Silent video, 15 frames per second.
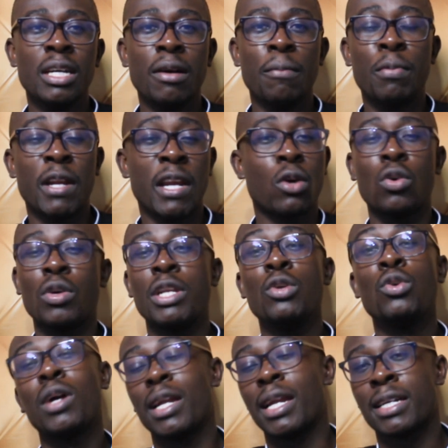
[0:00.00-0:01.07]
Pre-recorded, you
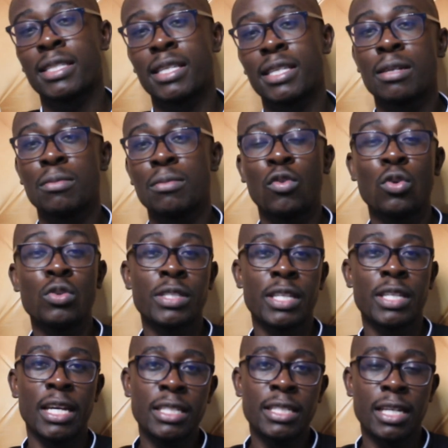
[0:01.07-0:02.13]
can access them, of course,
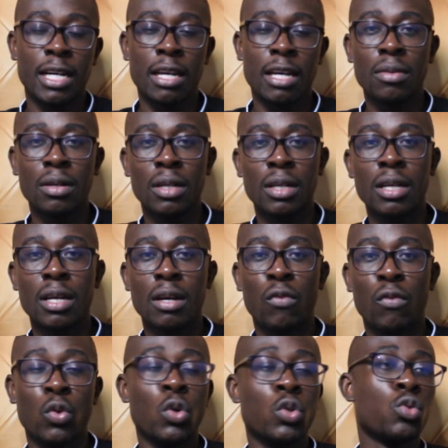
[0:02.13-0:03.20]
anytime.
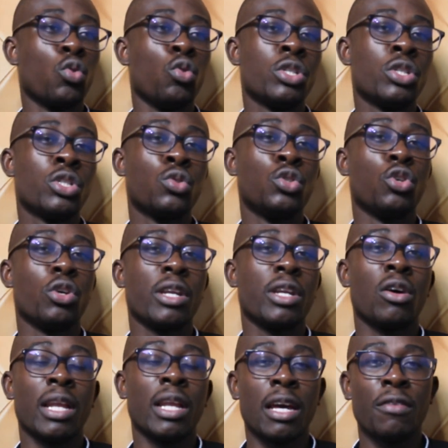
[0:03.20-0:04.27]
For those who wish to join
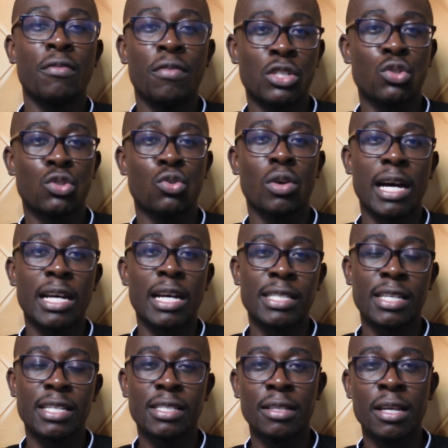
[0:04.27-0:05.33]
our live virtual
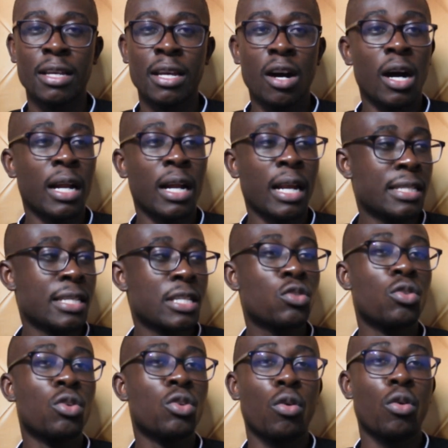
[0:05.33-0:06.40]
classes, our classes
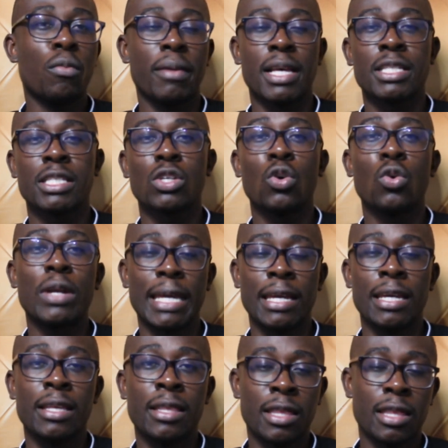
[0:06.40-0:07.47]
will commence on
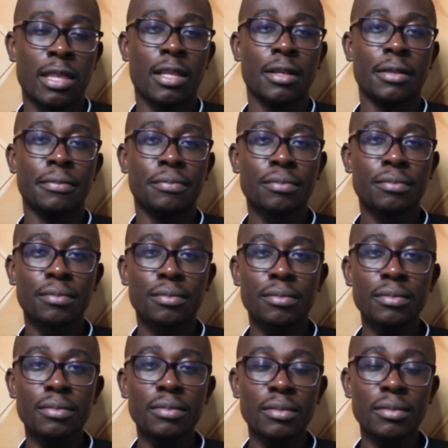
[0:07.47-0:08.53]
8th
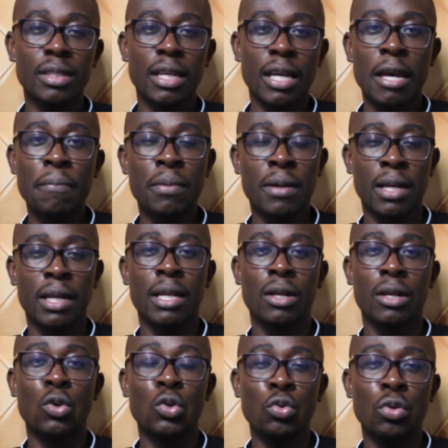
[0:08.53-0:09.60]
April,
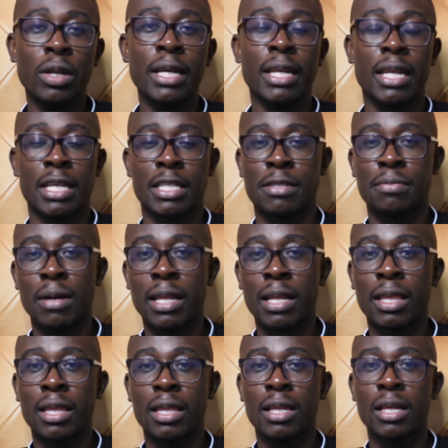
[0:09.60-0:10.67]
God willing, next month.
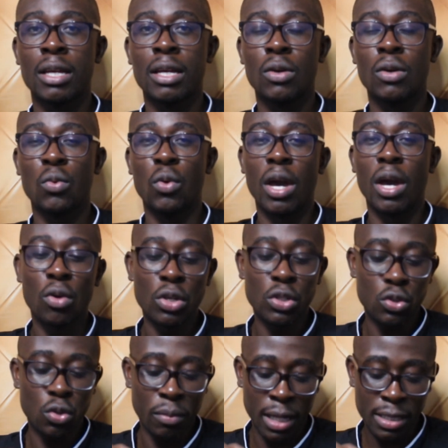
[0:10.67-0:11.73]
We are going to
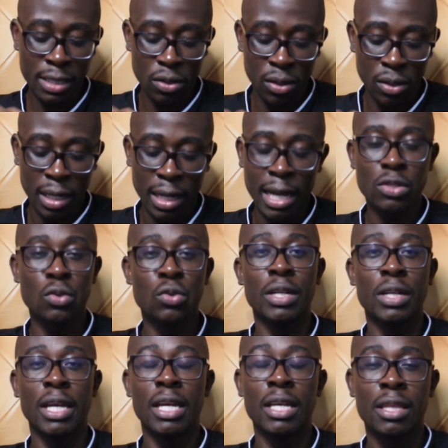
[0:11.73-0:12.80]
commence our class on
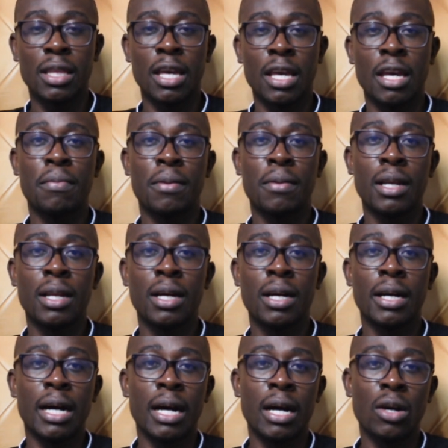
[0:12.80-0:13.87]
8th April,
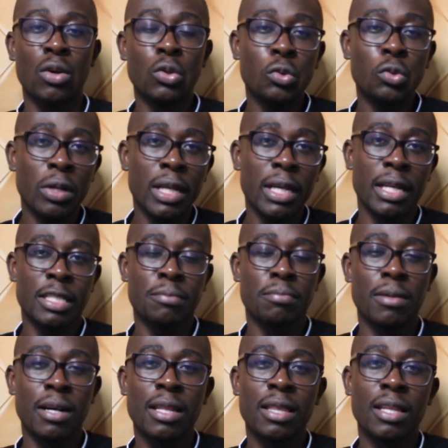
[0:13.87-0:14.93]
God willing, next
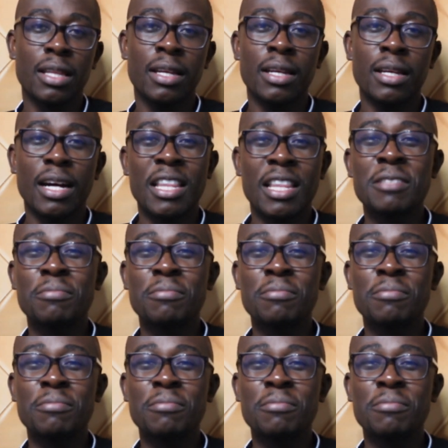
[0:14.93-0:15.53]
month. At this